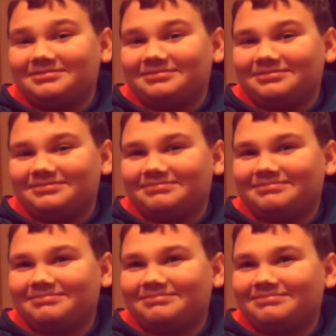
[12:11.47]

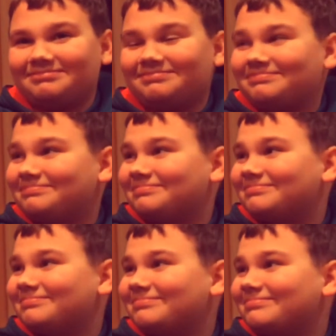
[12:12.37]

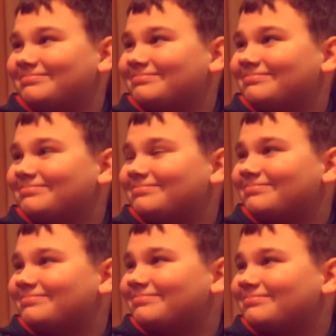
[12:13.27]

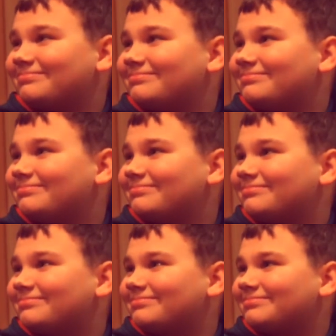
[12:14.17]

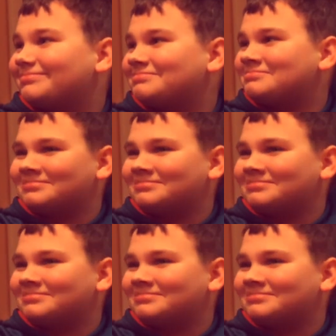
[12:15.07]
The person shown says nothing.